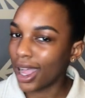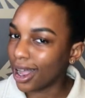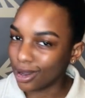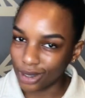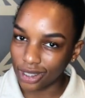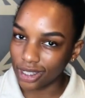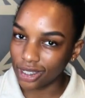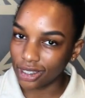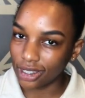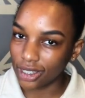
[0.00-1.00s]
How,
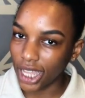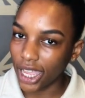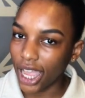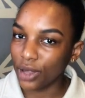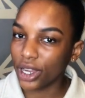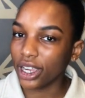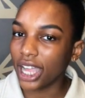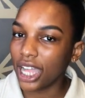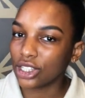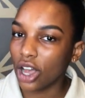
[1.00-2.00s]
sis? Like, how you hearing
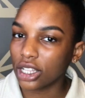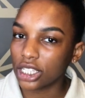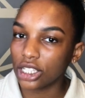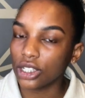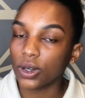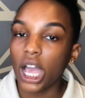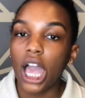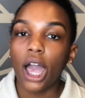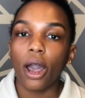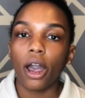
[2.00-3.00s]
God talk to you?
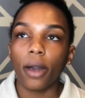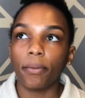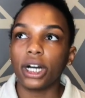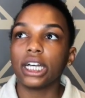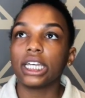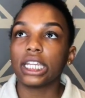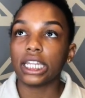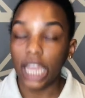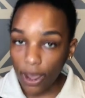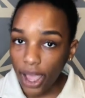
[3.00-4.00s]
But
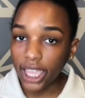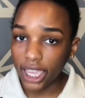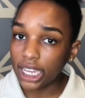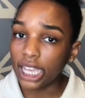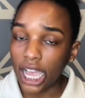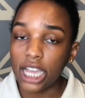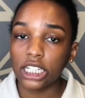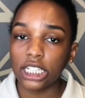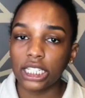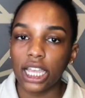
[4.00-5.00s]
now I get it. I
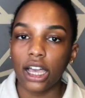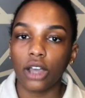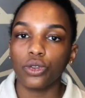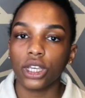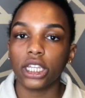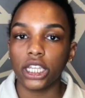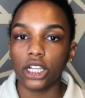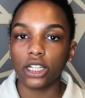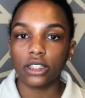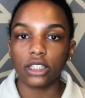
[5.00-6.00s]
understand how you can
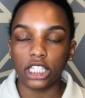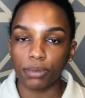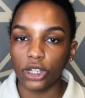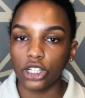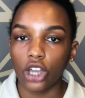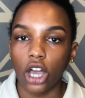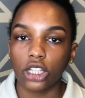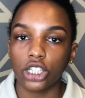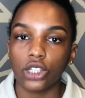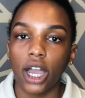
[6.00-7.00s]
hear the spirit
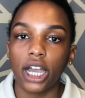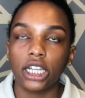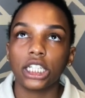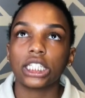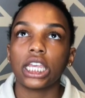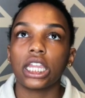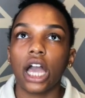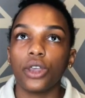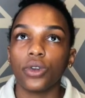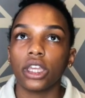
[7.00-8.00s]
talk to you. I understand
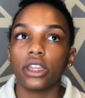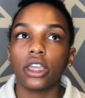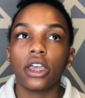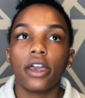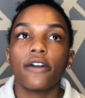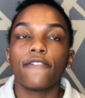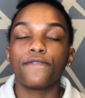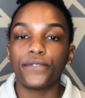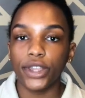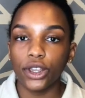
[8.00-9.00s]
how you can
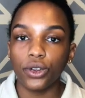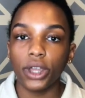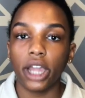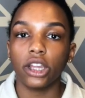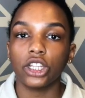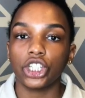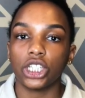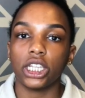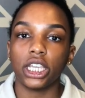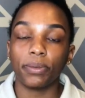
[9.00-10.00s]
feel
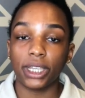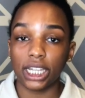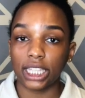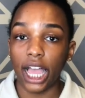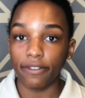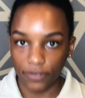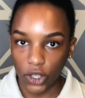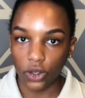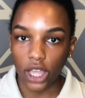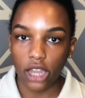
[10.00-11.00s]
energy, because I
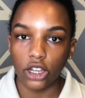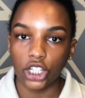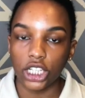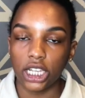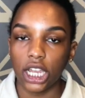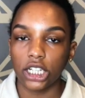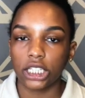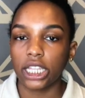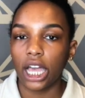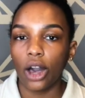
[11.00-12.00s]
feel energy, and I
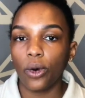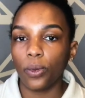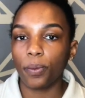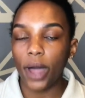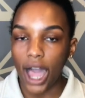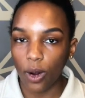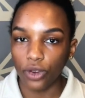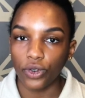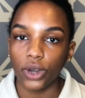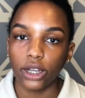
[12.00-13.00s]
understand how
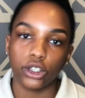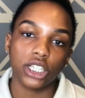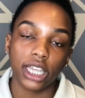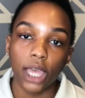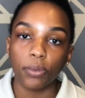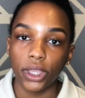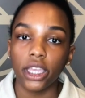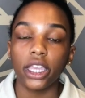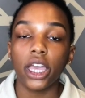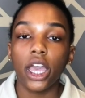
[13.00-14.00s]
powerful energy can
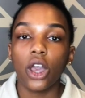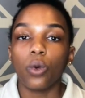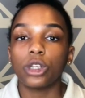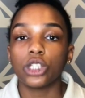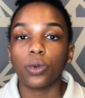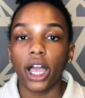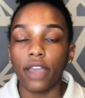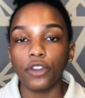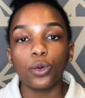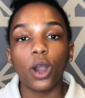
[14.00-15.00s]
be, which is why
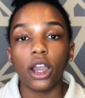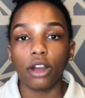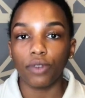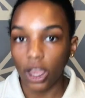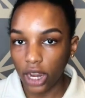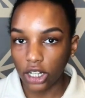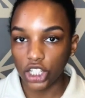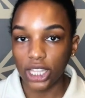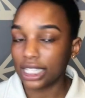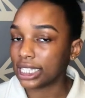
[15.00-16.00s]
if you are around
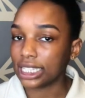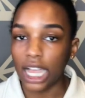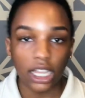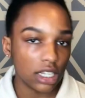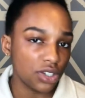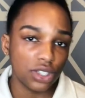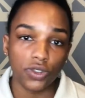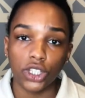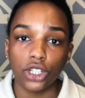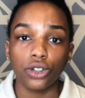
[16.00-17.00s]
energy that's not
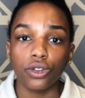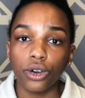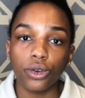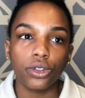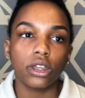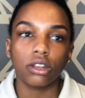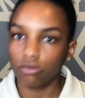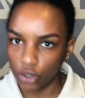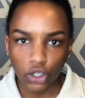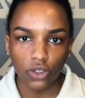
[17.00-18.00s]
conducive to your growth,
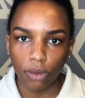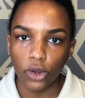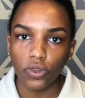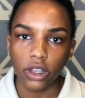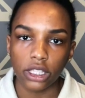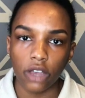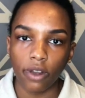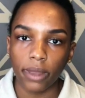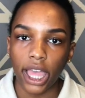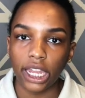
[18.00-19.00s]
you should remove yourself
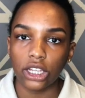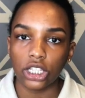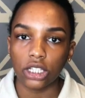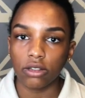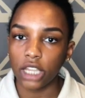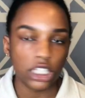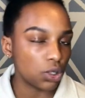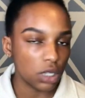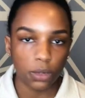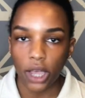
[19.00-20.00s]
from that energy as
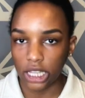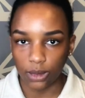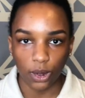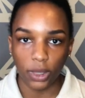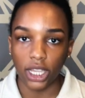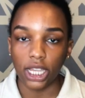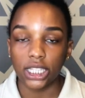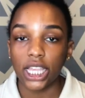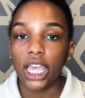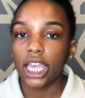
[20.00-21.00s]
soon as possible,
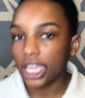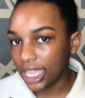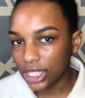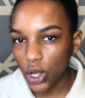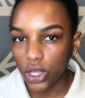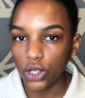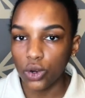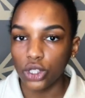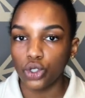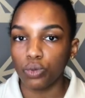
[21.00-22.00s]
because it's only
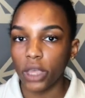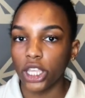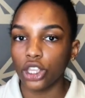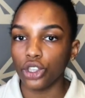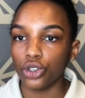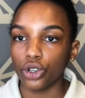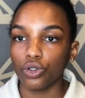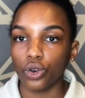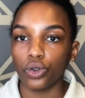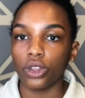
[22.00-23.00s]
going to make your
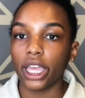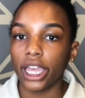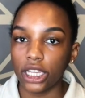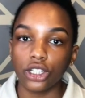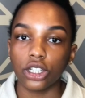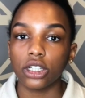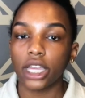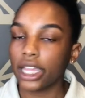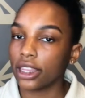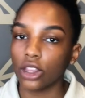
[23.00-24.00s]
growth hindered
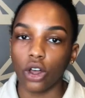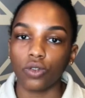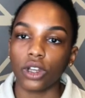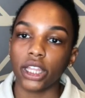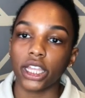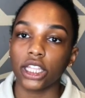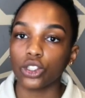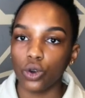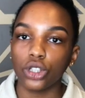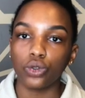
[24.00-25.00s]
in the long run. Like, it's
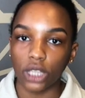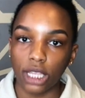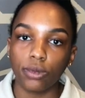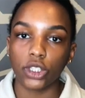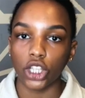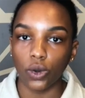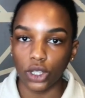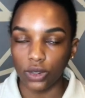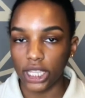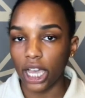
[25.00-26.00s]
going to keep
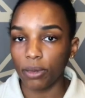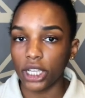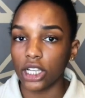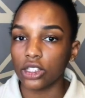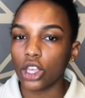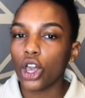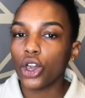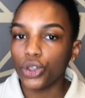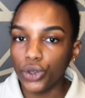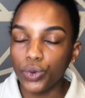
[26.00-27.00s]
slowing you down because
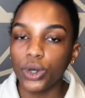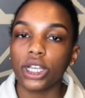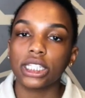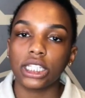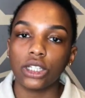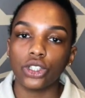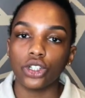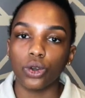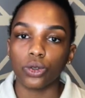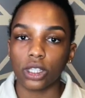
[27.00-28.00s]
you will continue to
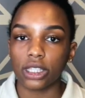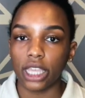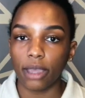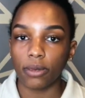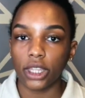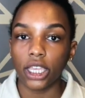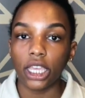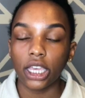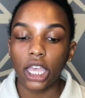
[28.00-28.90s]
go through the same thing.